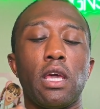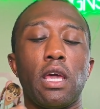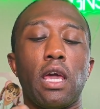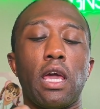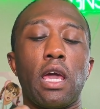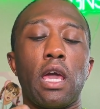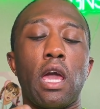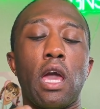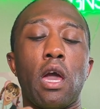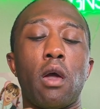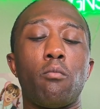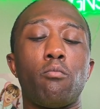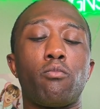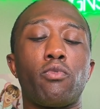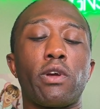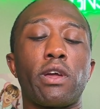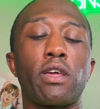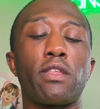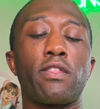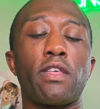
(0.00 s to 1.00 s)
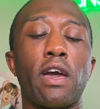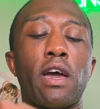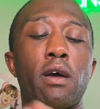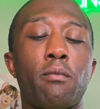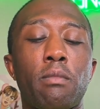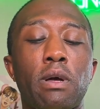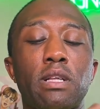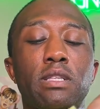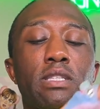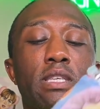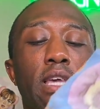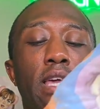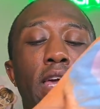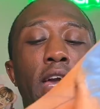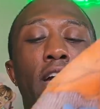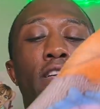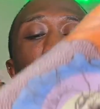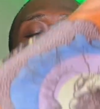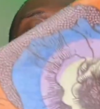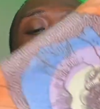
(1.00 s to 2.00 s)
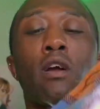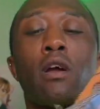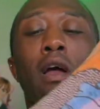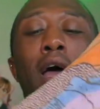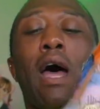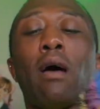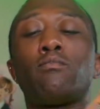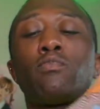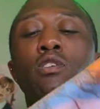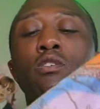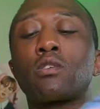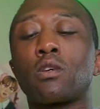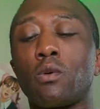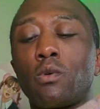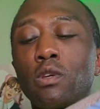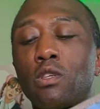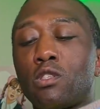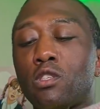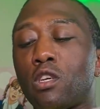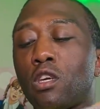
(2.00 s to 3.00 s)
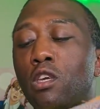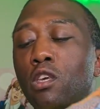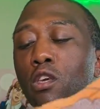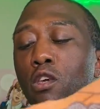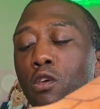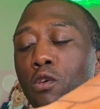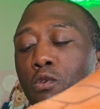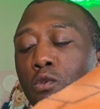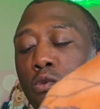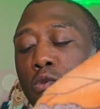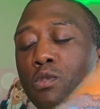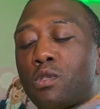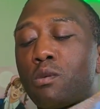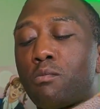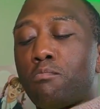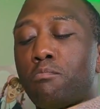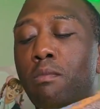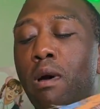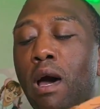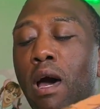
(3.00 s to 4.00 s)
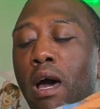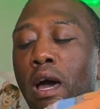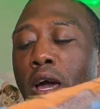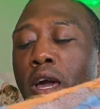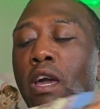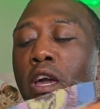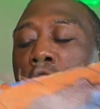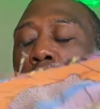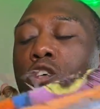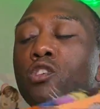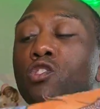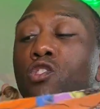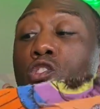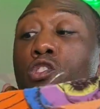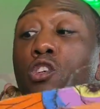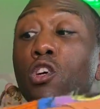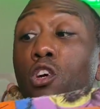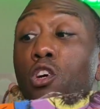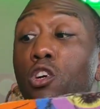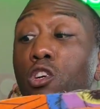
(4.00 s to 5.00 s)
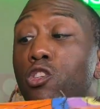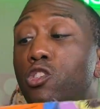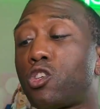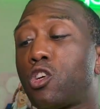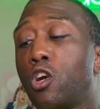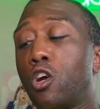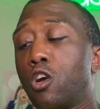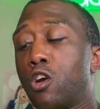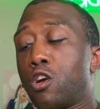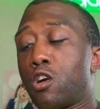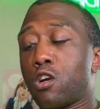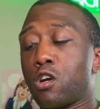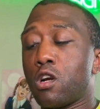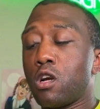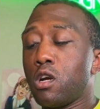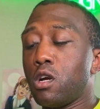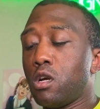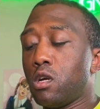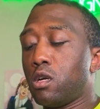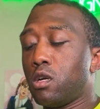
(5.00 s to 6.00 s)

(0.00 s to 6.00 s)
and bring them together. I'm just going to use my serger